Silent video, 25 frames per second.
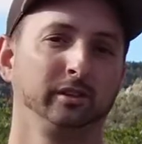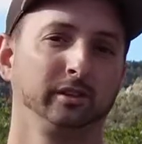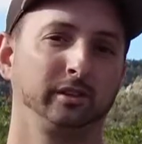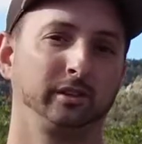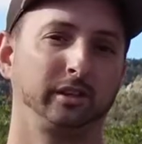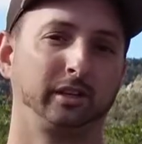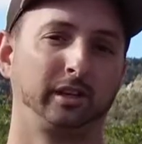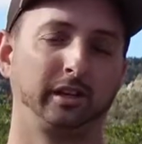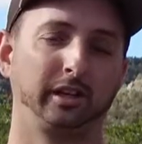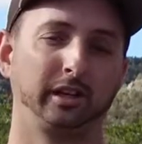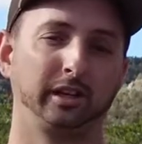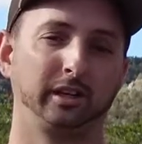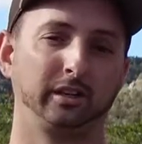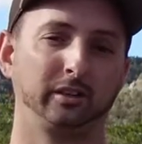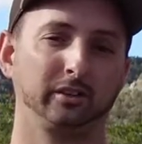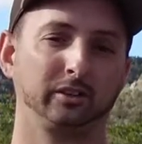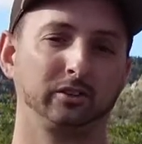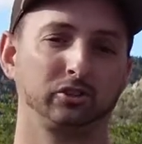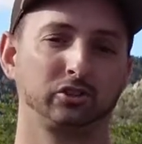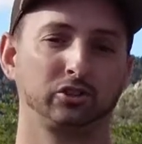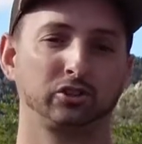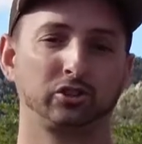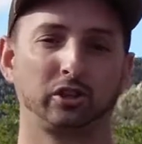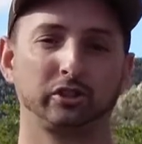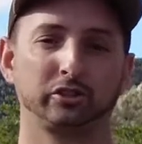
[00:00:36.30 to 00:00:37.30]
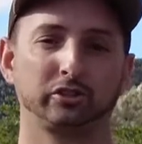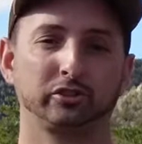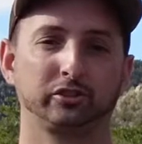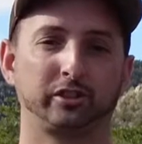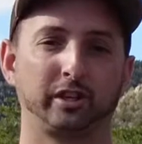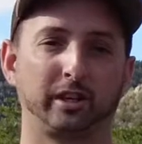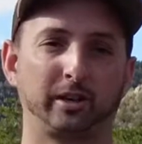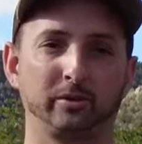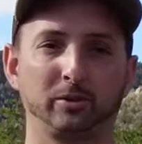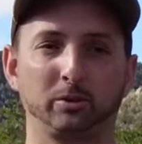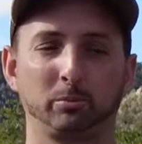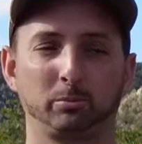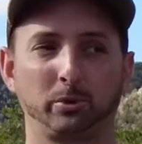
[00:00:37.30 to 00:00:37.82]
it shuts
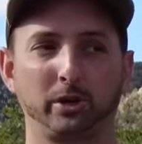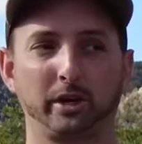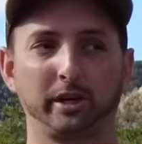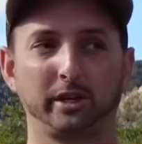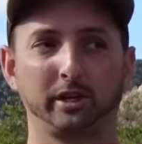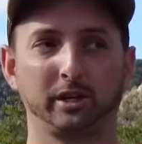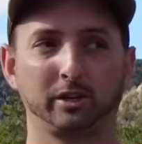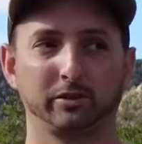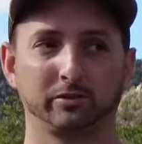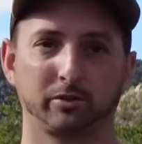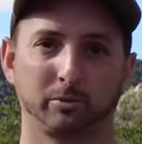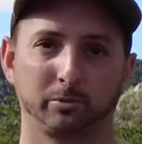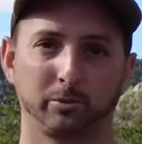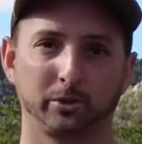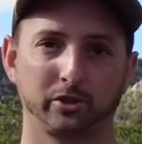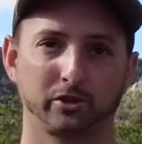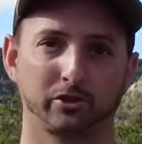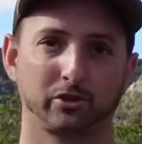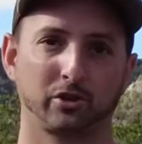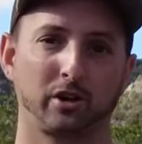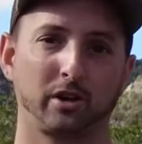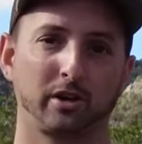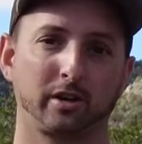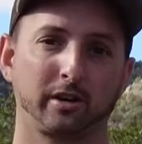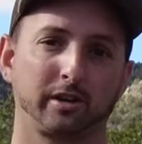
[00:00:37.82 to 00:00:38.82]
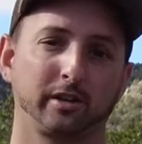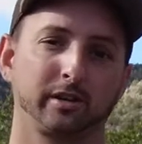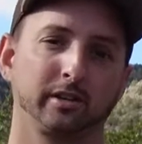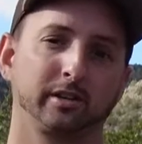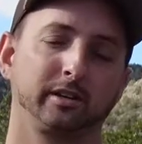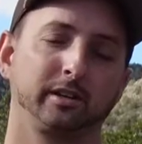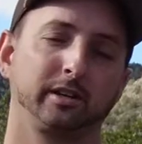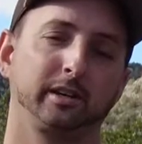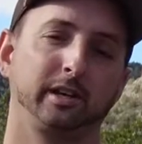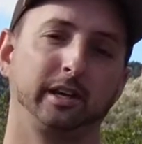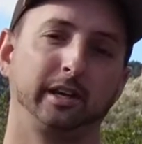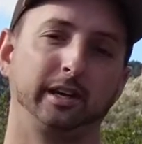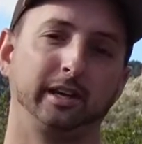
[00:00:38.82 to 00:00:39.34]
down the braking from the truck,
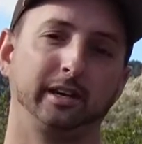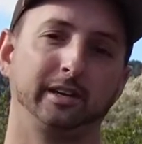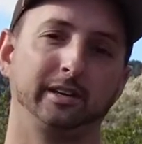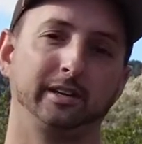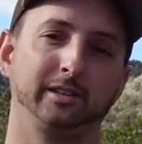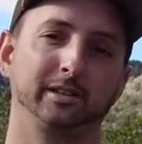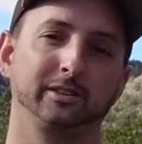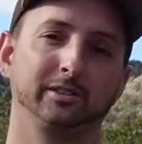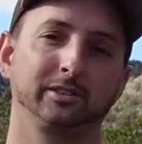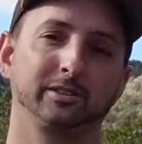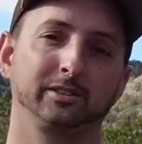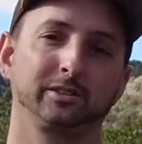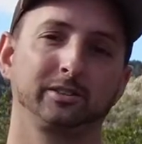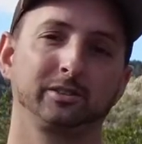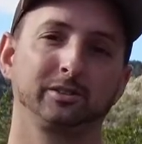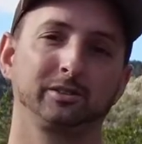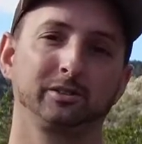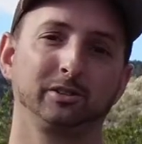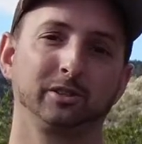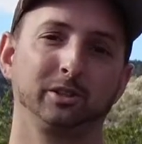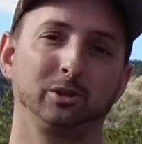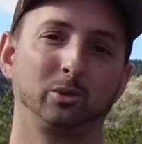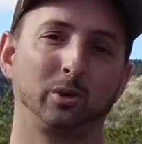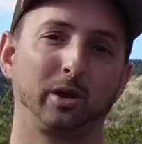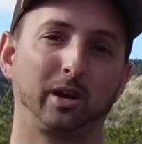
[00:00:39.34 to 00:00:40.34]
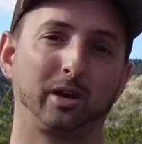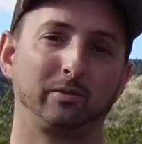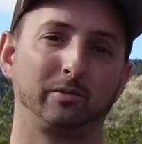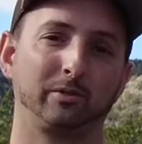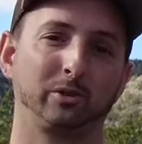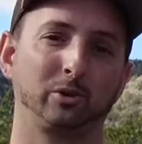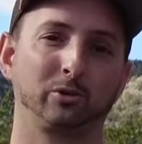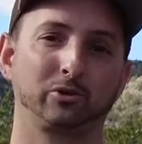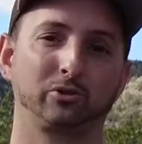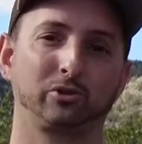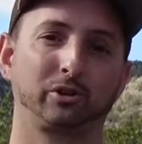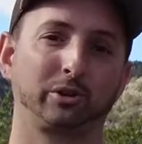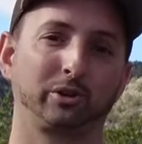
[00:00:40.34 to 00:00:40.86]
and you have
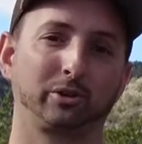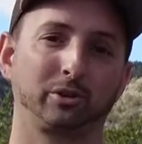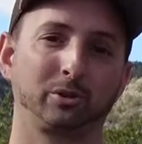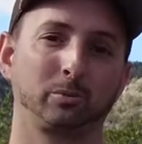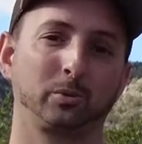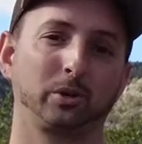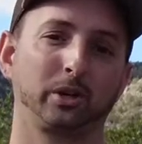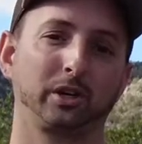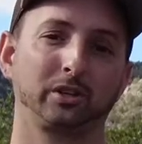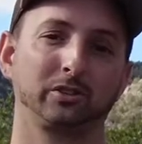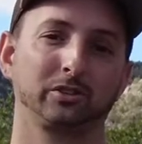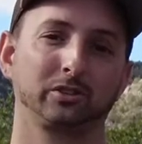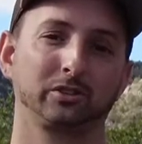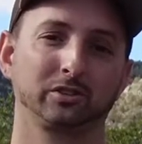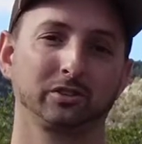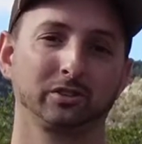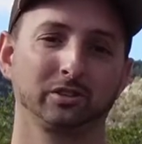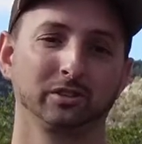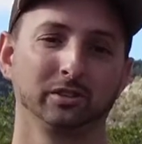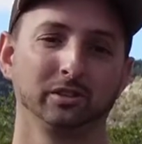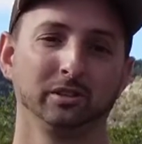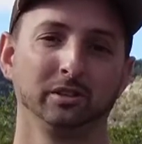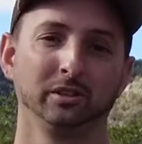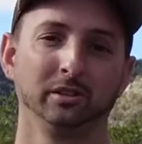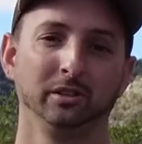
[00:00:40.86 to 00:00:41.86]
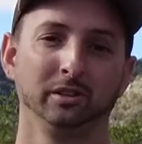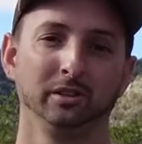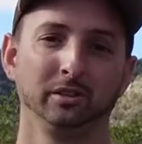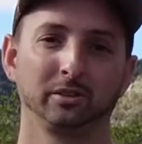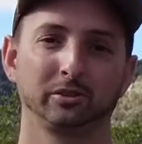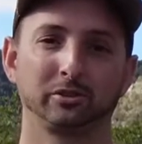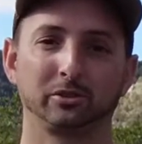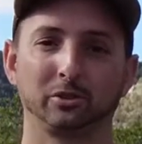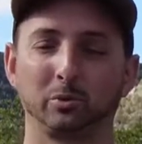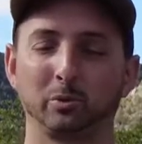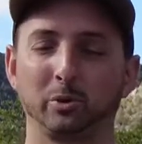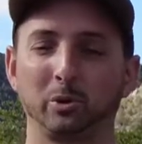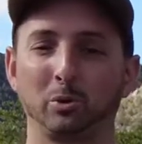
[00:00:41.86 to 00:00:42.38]
no trailer brakes.
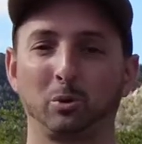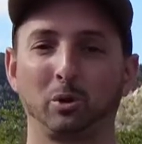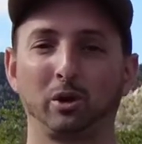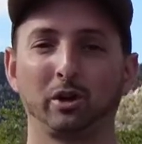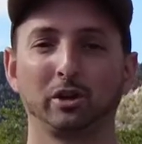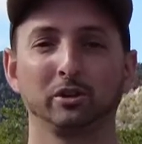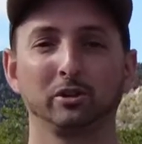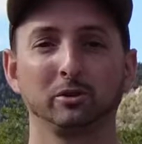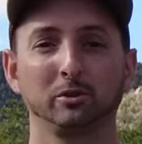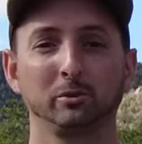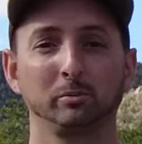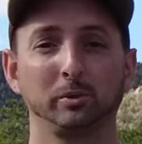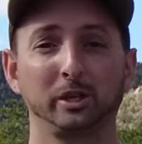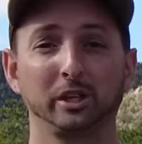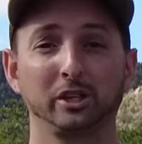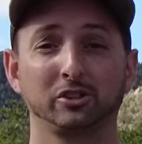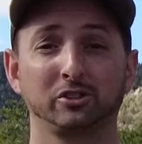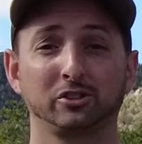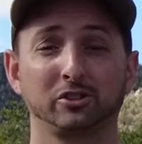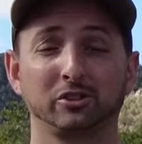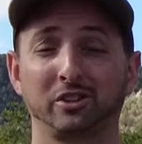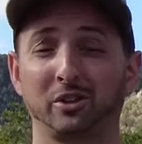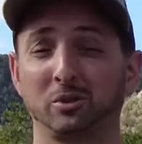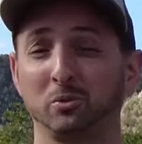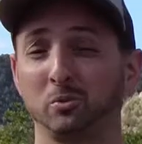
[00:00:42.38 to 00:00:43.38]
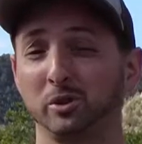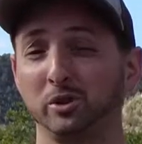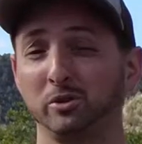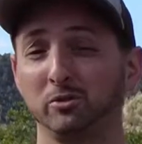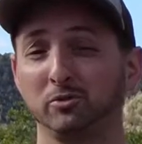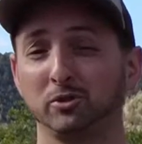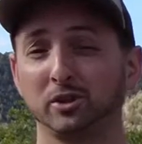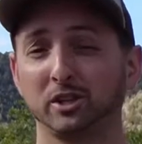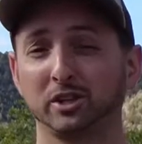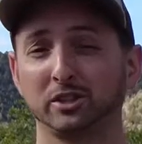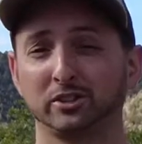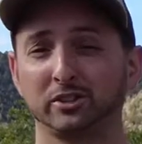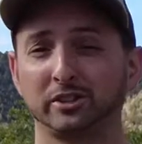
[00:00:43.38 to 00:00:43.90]
So we wanted to make sure that we
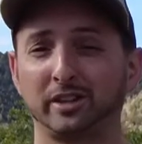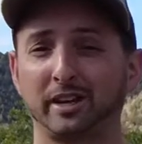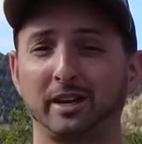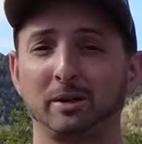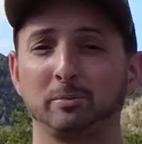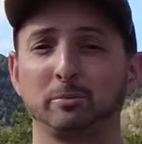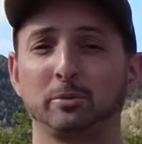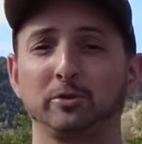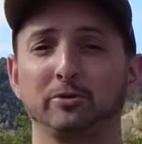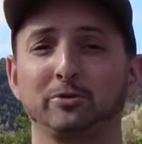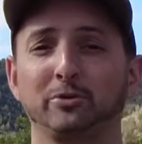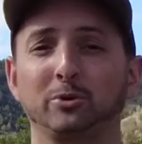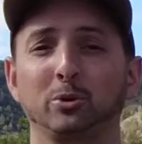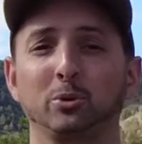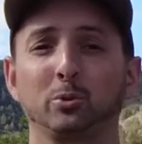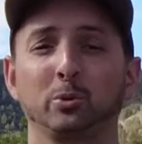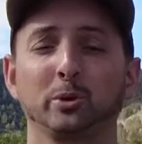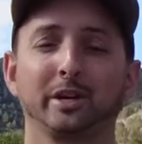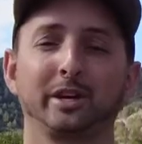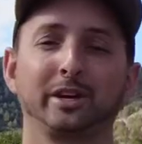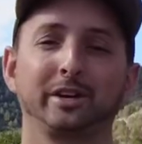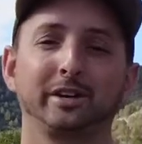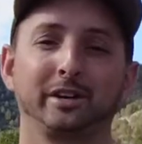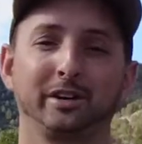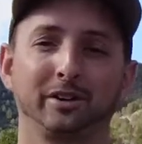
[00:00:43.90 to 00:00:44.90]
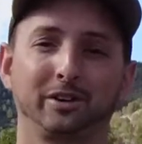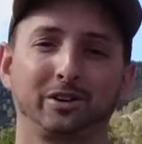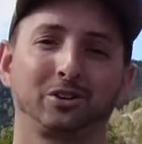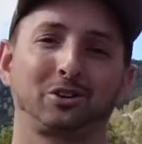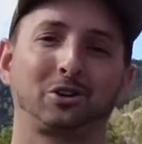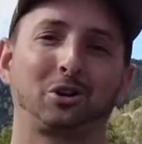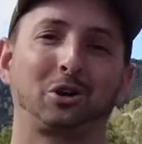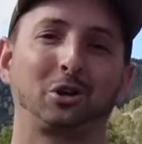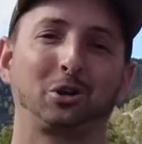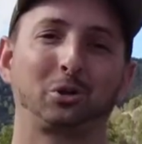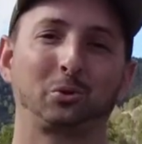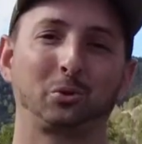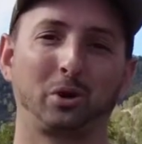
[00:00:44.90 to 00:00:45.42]
fixed that before we got here to
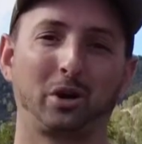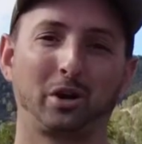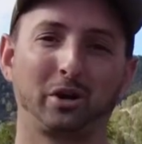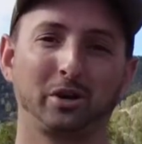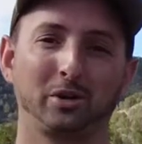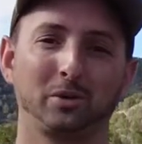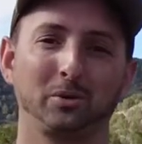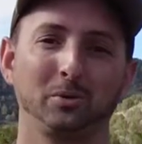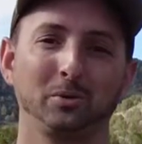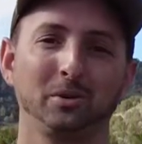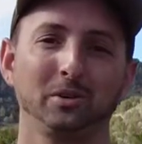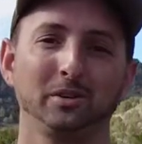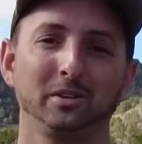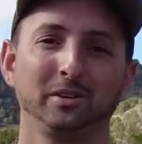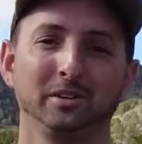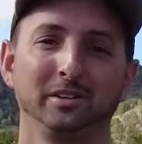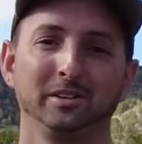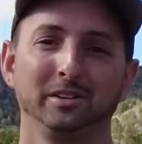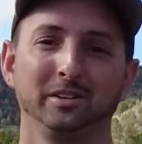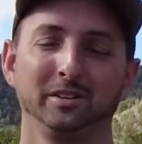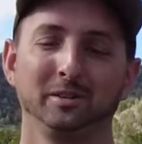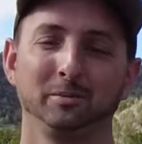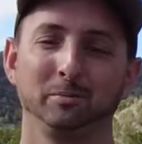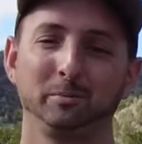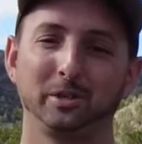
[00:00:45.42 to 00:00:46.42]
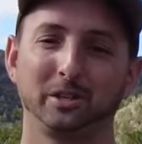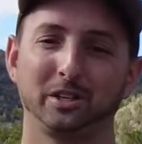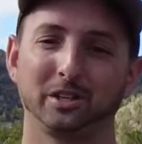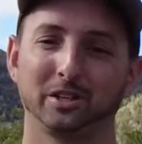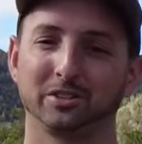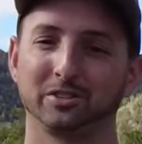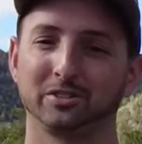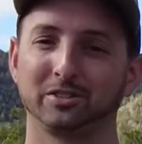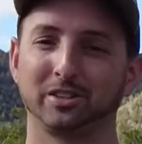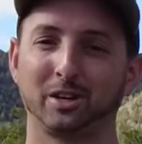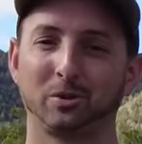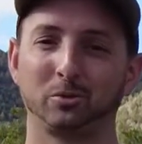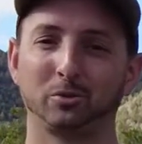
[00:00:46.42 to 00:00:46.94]
Colorado,
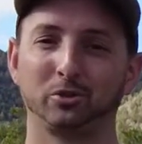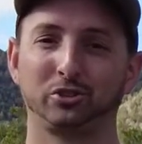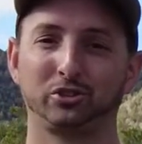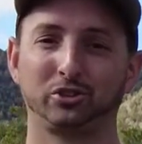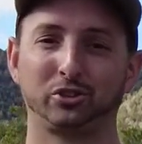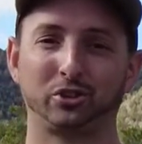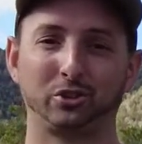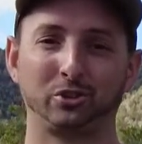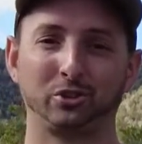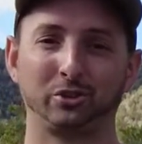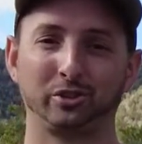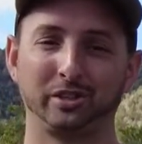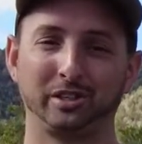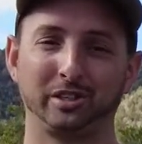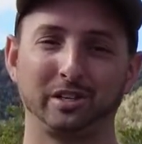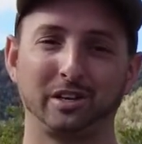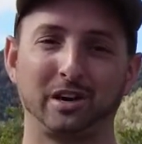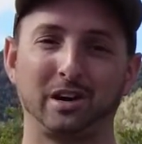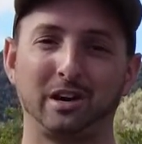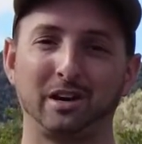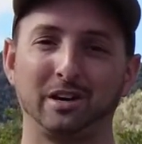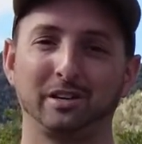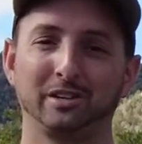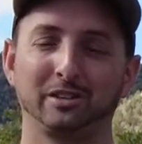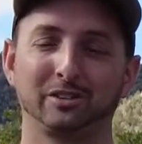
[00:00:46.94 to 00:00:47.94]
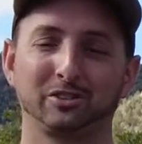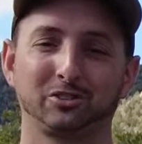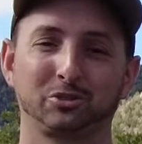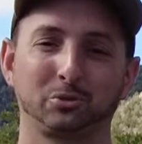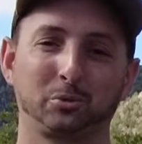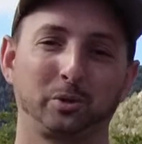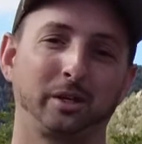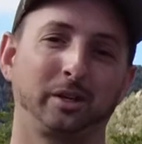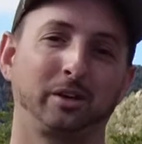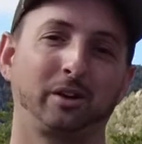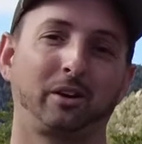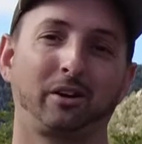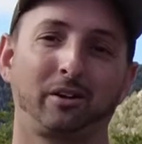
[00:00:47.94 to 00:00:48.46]
because that would certainly not
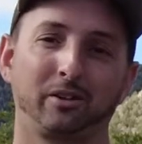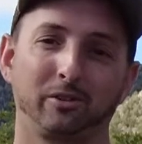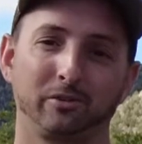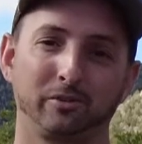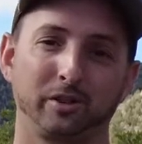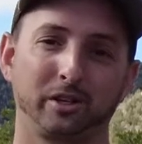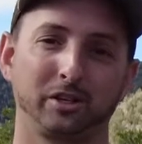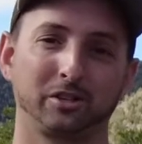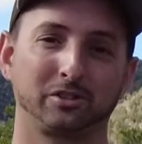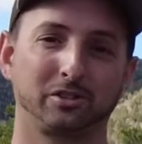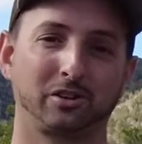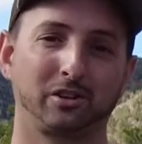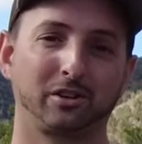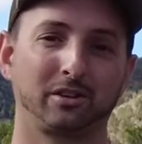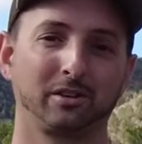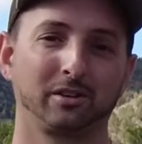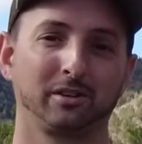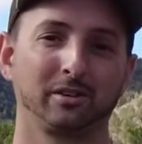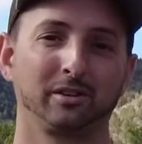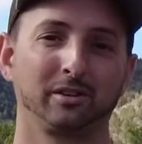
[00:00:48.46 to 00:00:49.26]
sweeten our adventure,